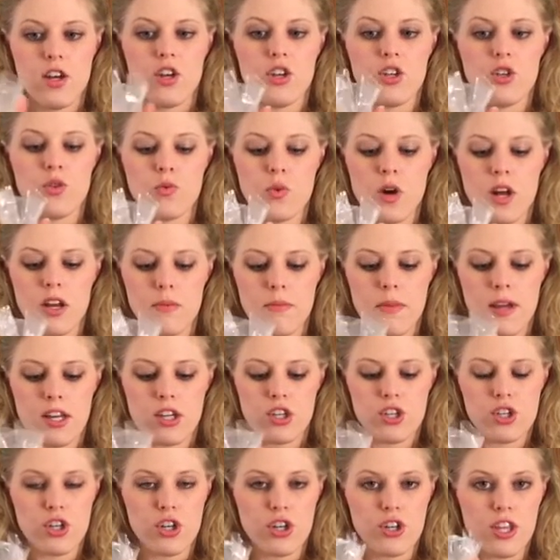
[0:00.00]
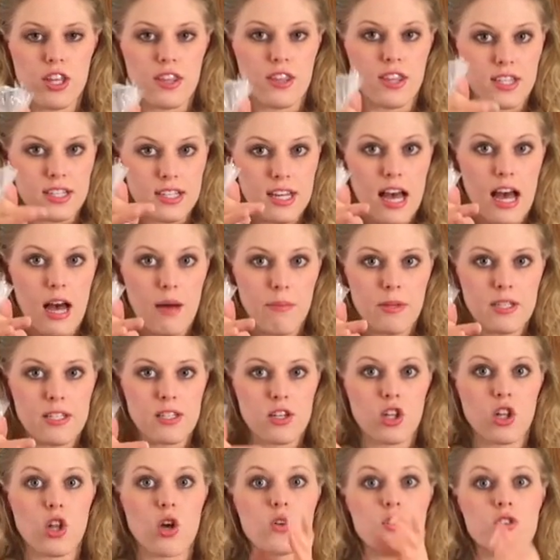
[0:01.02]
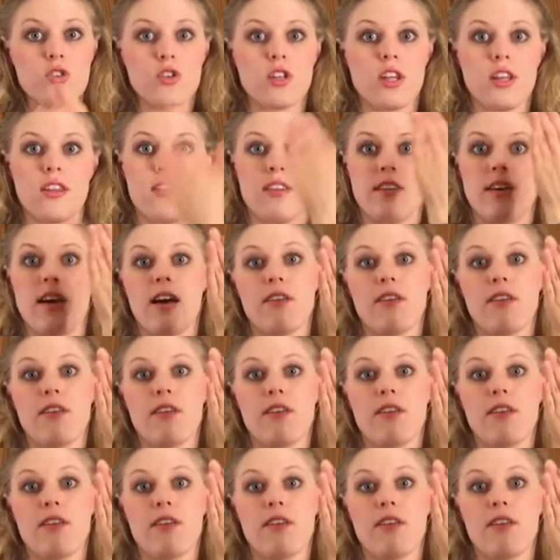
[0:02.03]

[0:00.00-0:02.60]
You want to make sure that the top is closed so that the